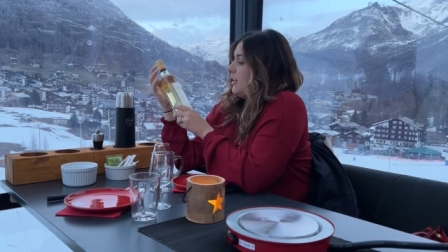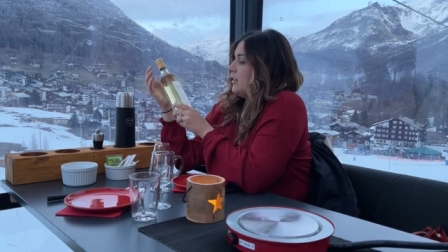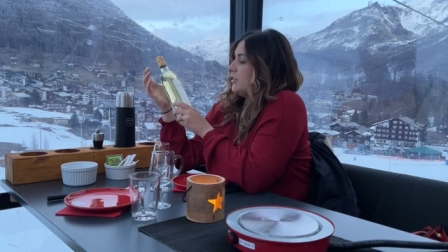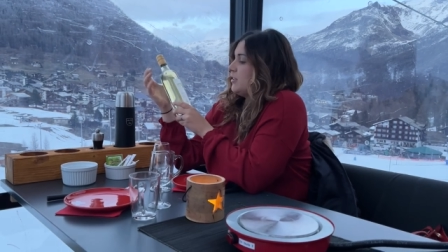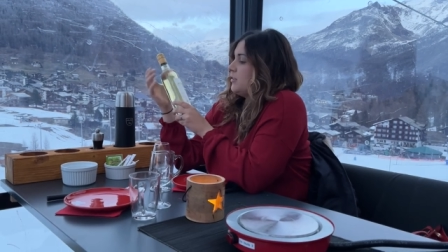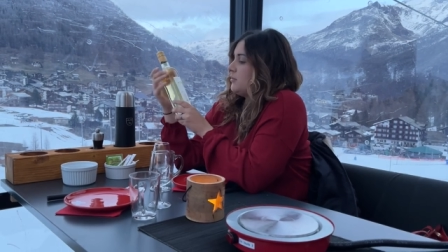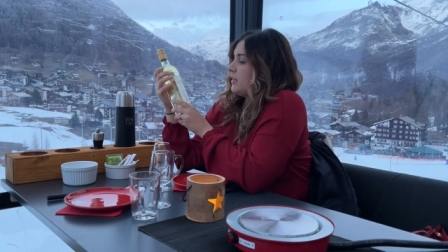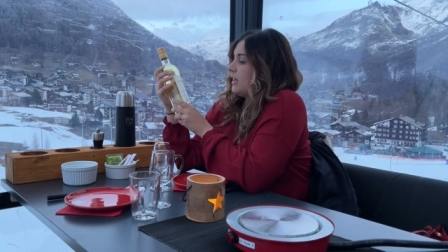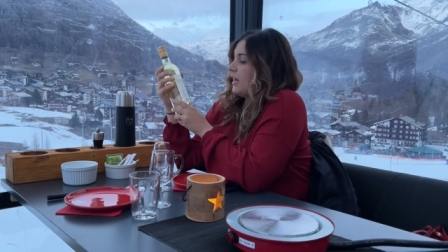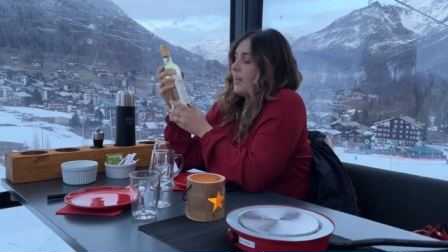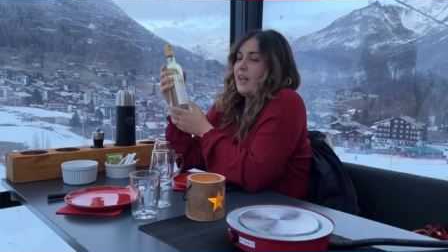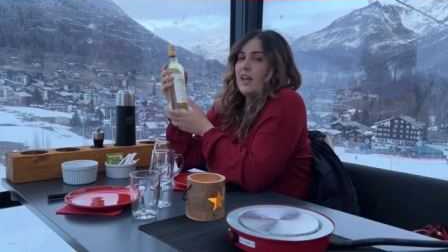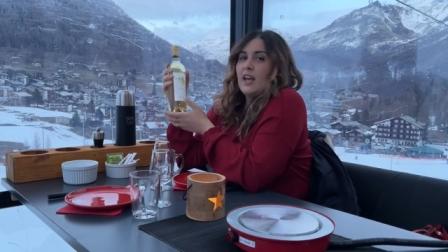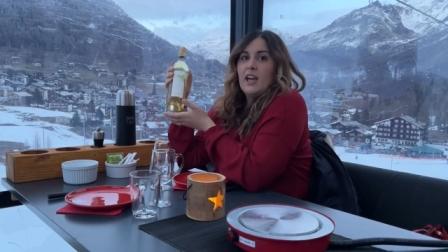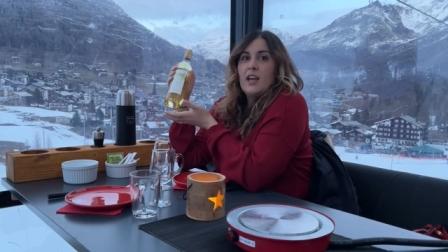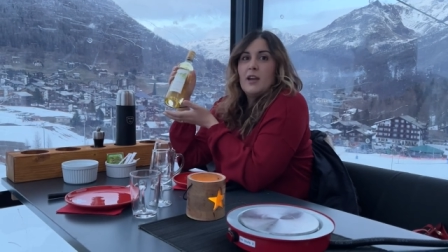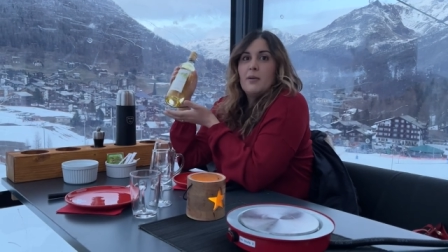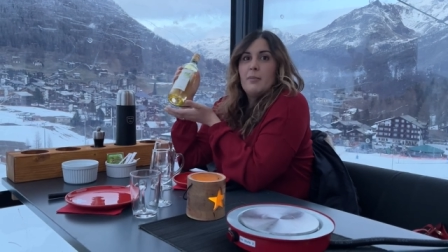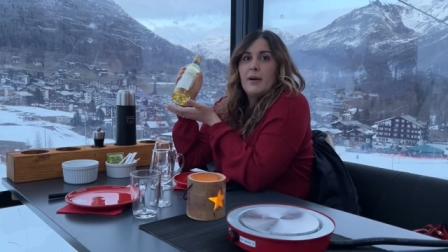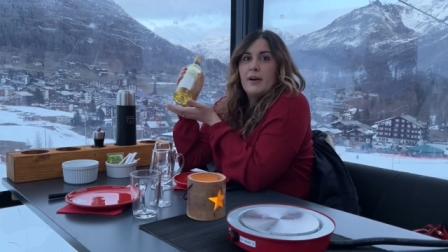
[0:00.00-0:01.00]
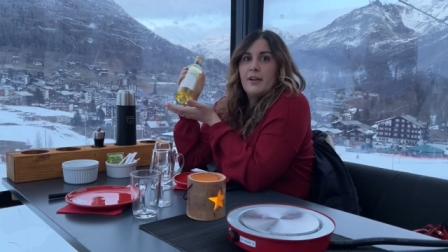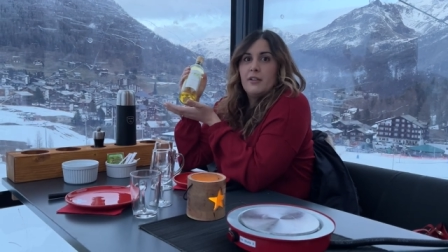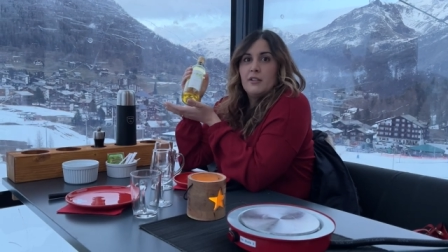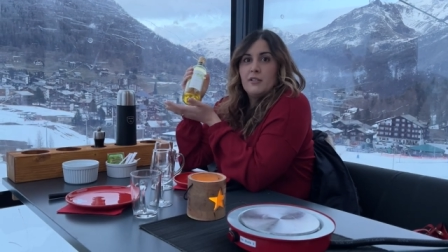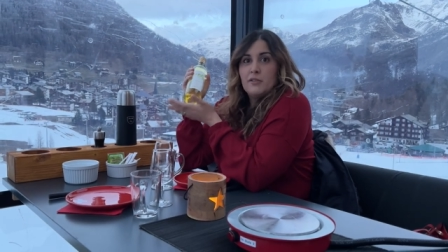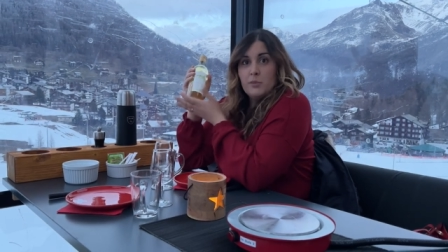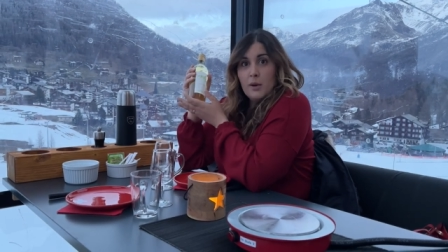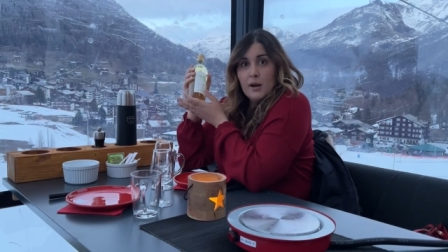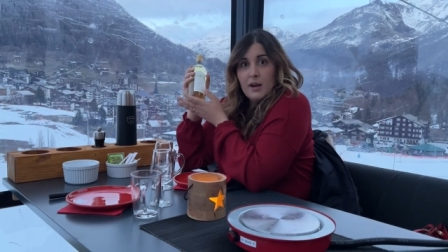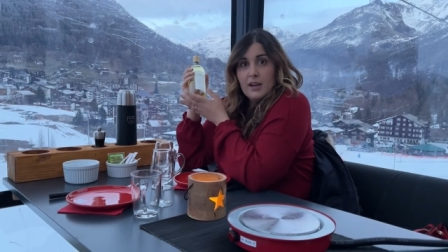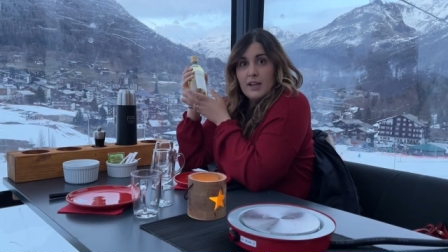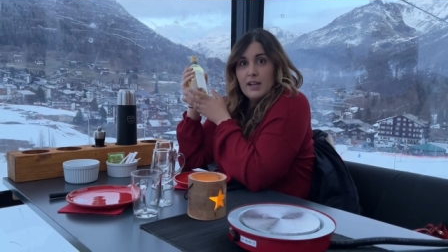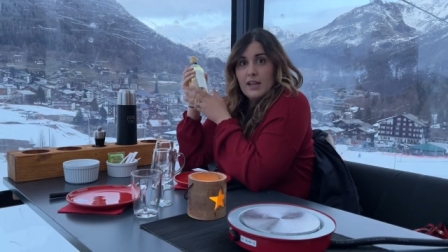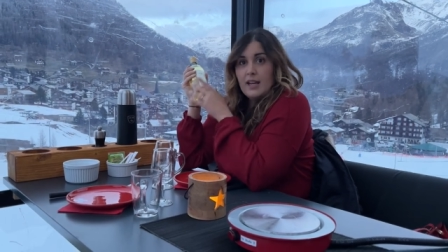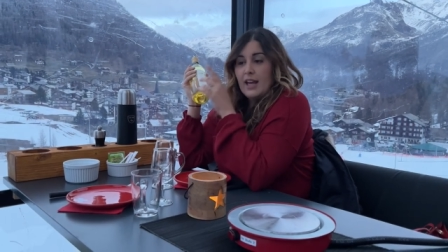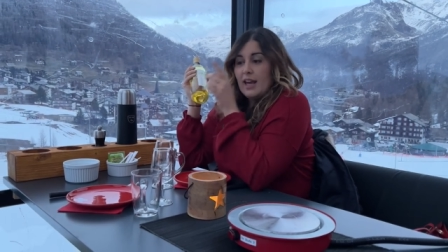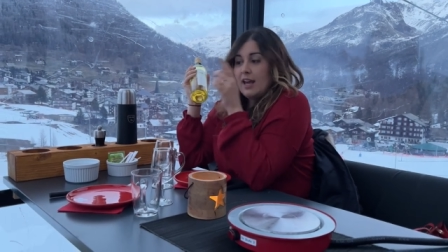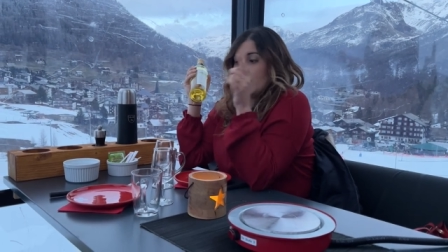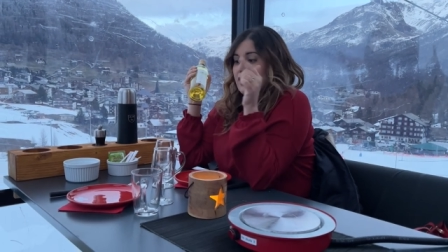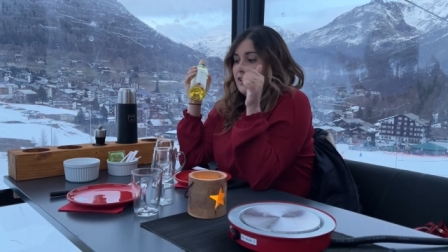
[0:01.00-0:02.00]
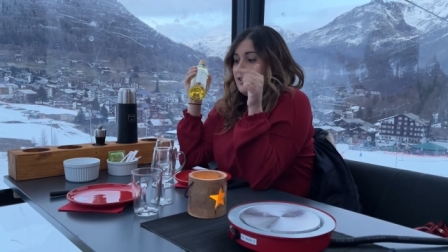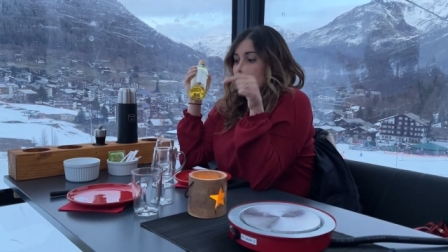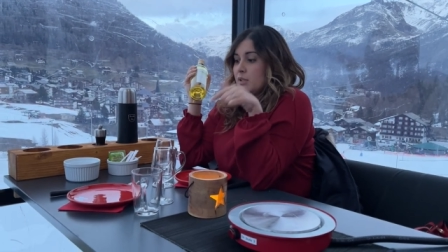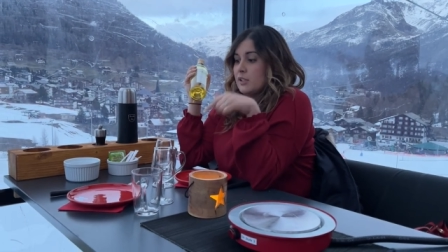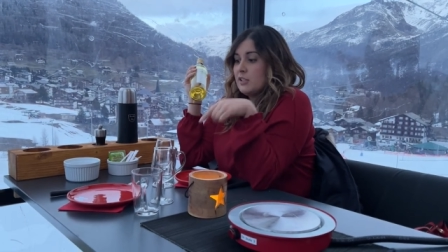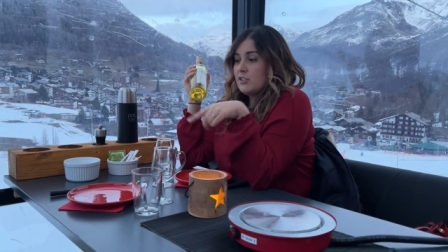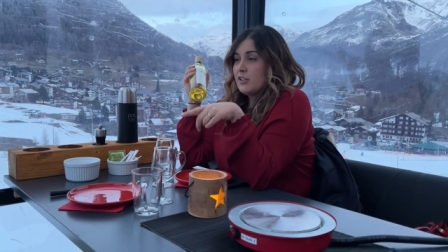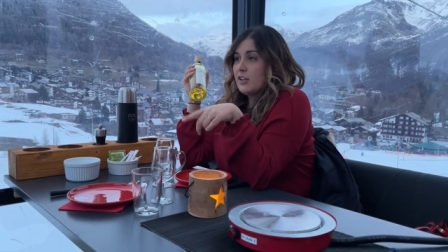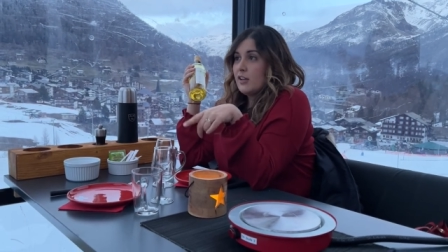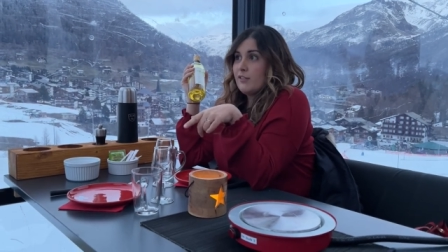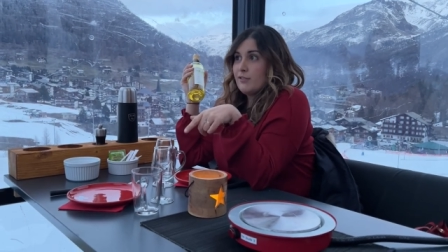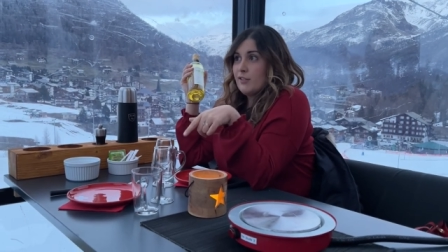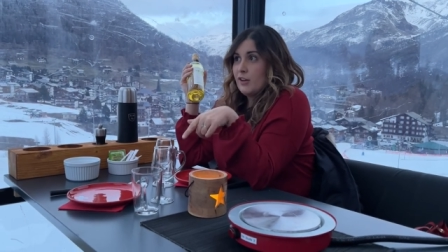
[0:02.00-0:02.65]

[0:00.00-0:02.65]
You get a bottle of wine and you each get